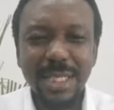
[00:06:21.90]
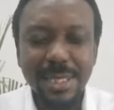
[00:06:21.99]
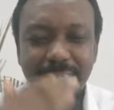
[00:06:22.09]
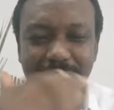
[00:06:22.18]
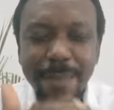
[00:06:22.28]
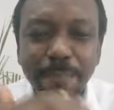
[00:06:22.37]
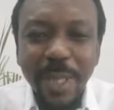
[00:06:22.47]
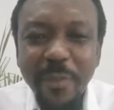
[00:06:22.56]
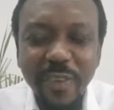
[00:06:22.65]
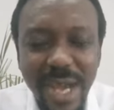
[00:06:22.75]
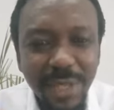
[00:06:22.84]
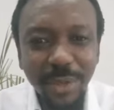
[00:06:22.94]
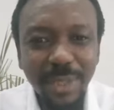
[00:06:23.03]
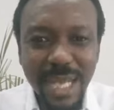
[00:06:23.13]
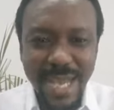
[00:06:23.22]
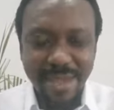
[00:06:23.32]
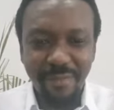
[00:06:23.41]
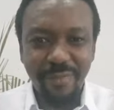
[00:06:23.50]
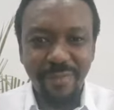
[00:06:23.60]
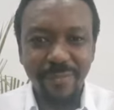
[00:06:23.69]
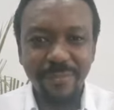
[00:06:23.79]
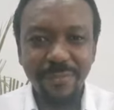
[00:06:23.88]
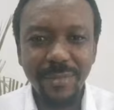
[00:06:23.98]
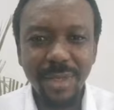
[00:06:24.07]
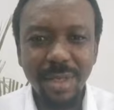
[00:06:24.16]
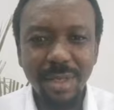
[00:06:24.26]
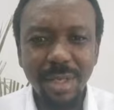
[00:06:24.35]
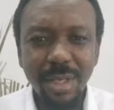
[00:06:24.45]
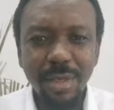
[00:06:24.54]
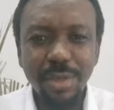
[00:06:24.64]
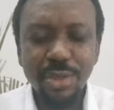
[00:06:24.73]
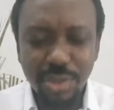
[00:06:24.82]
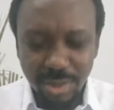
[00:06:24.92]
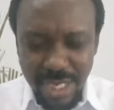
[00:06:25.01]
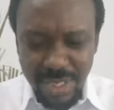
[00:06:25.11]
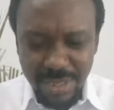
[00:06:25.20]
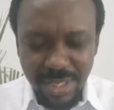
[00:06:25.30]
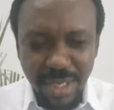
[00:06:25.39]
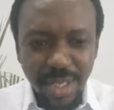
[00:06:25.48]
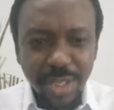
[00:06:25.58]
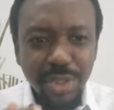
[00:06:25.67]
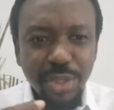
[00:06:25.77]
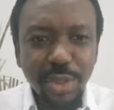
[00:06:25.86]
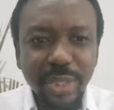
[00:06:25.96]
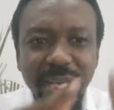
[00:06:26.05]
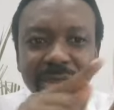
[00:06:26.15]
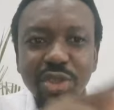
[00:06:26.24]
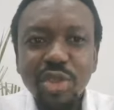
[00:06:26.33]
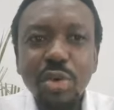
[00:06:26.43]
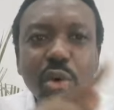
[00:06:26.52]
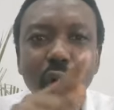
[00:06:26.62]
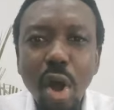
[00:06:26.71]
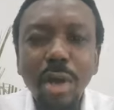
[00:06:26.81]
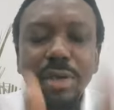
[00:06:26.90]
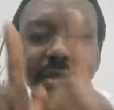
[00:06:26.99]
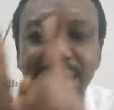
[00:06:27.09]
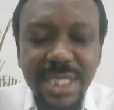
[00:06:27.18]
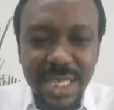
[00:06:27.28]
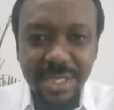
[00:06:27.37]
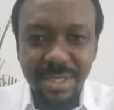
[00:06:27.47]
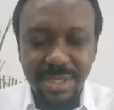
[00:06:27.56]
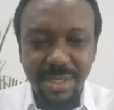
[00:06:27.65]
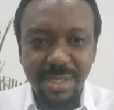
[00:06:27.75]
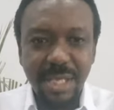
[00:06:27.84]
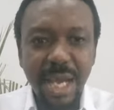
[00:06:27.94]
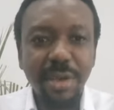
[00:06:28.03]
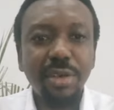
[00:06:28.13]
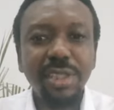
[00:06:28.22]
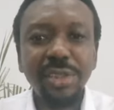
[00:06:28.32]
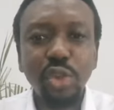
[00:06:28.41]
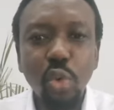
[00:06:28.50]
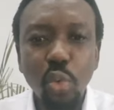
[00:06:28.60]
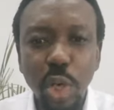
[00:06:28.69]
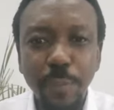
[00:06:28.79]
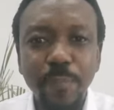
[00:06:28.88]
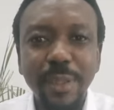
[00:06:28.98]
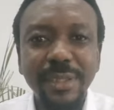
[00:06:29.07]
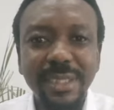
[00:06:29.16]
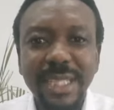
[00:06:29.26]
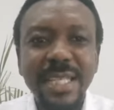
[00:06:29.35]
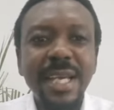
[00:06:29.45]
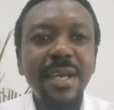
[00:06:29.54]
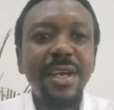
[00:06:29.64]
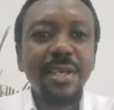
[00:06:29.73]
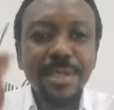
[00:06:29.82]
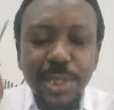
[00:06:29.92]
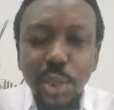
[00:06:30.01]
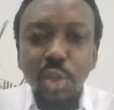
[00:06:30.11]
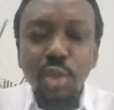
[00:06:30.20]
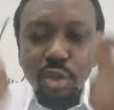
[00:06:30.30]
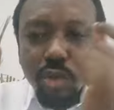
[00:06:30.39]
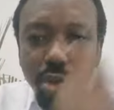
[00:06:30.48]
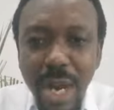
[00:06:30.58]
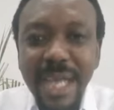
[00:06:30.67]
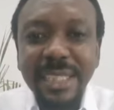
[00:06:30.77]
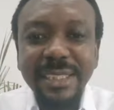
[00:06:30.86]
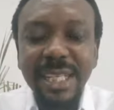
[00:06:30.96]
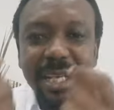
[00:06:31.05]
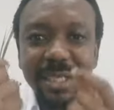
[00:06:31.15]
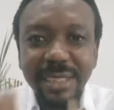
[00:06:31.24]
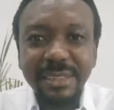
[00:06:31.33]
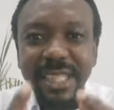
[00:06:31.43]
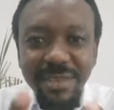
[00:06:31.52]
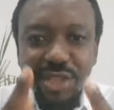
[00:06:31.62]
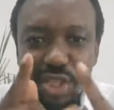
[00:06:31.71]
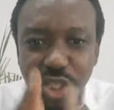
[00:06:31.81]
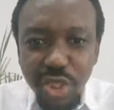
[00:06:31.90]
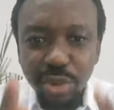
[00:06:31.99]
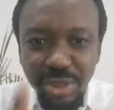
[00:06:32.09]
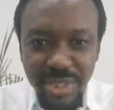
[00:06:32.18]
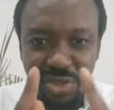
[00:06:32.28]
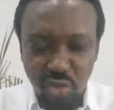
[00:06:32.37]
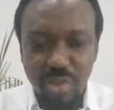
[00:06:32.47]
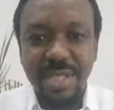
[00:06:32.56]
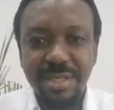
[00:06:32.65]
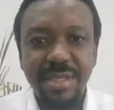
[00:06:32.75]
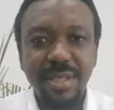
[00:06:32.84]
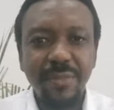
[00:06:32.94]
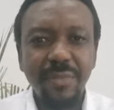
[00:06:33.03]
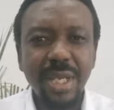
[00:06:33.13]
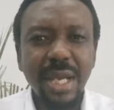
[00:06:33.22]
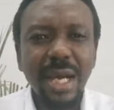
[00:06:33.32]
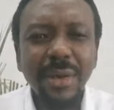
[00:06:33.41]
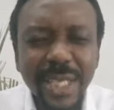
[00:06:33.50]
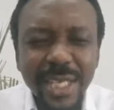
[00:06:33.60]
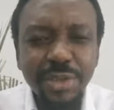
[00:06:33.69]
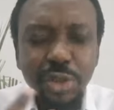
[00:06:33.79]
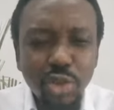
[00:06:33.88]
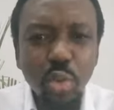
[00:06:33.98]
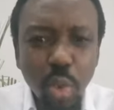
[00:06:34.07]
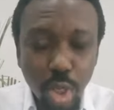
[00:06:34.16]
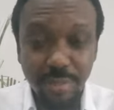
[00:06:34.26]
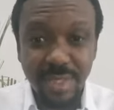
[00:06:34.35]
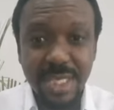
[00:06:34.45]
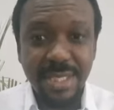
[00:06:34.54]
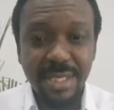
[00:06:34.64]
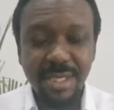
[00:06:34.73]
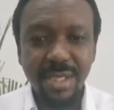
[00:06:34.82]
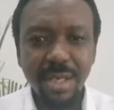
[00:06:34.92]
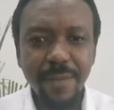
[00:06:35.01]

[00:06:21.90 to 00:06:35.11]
Simplify your life so that you can do all things according to what Paul said through Christ that gives you the strength. How can you do all things?